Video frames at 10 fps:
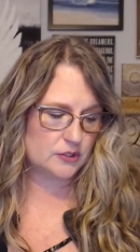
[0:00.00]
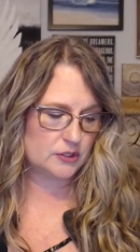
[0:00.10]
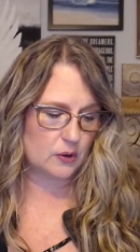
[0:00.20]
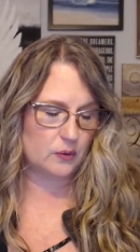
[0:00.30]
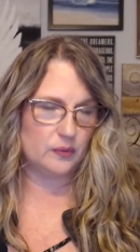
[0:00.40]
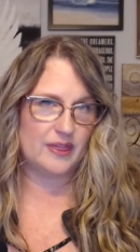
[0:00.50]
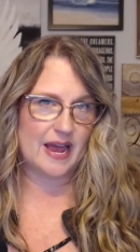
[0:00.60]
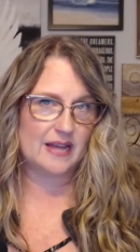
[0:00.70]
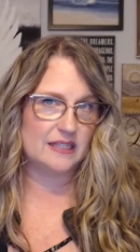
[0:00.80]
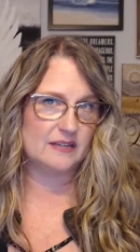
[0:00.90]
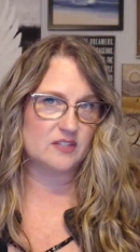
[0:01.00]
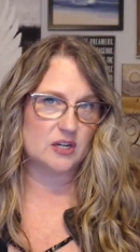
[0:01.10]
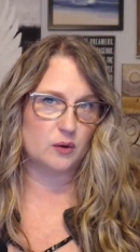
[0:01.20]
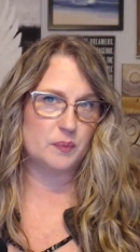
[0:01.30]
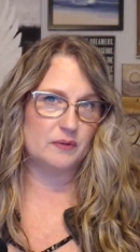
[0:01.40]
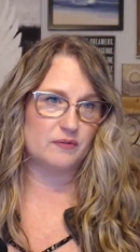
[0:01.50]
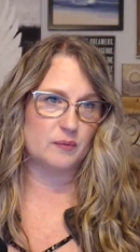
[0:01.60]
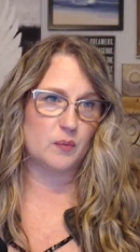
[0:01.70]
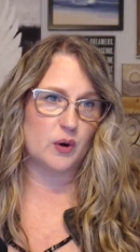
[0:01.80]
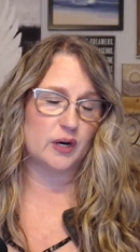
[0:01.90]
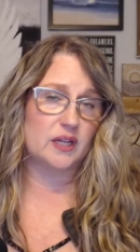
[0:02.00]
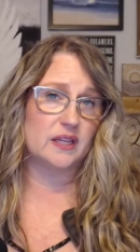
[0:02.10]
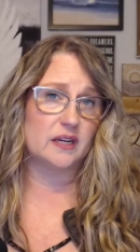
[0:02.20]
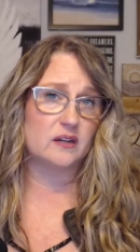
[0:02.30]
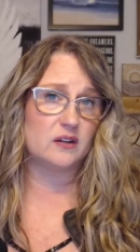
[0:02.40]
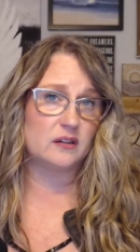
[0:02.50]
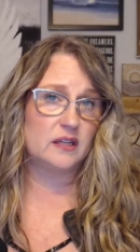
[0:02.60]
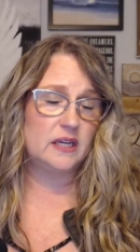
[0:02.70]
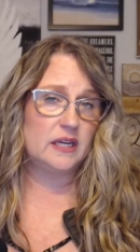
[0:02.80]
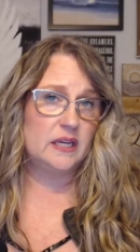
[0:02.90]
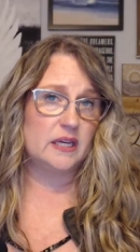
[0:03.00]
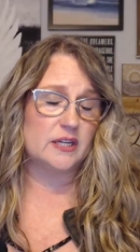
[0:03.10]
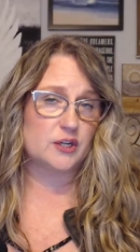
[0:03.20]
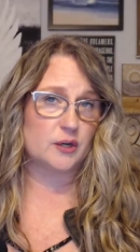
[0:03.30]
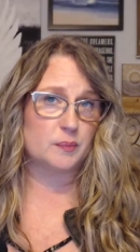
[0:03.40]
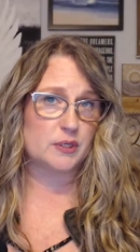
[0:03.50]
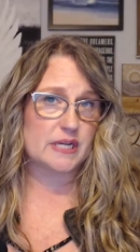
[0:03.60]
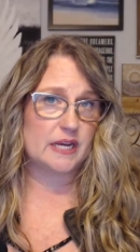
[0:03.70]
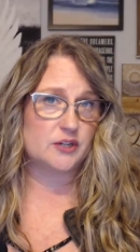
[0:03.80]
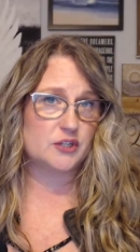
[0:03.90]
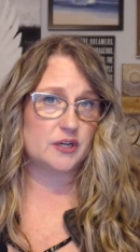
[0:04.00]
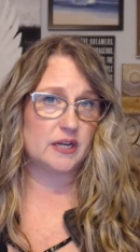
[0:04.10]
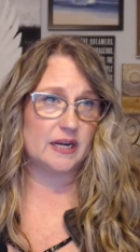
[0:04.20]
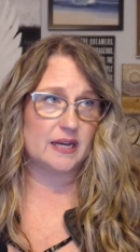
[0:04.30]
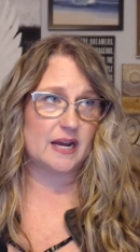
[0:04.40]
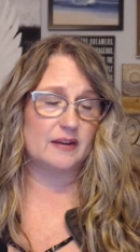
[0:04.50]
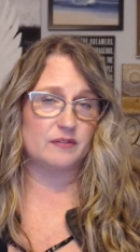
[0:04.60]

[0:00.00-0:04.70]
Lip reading: So that leaves it open for more clinical interpretation and kind of